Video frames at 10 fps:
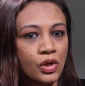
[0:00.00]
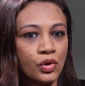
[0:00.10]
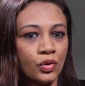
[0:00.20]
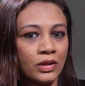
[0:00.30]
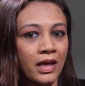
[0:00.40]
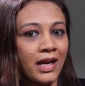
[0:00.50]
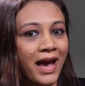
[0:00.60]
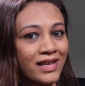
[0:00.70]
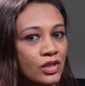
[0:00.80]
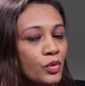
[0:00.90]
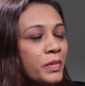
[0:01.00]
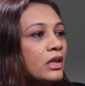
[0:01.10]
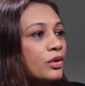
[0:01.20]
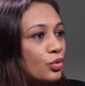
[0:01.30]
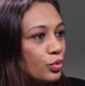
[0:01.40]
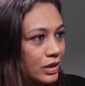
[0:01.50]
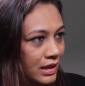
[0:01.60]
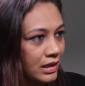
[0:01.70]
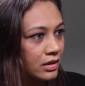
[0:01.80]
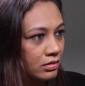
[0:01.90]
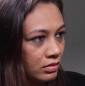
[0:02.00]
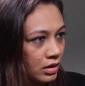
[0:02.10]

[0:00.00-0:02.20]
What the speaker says: So there has to be a routine.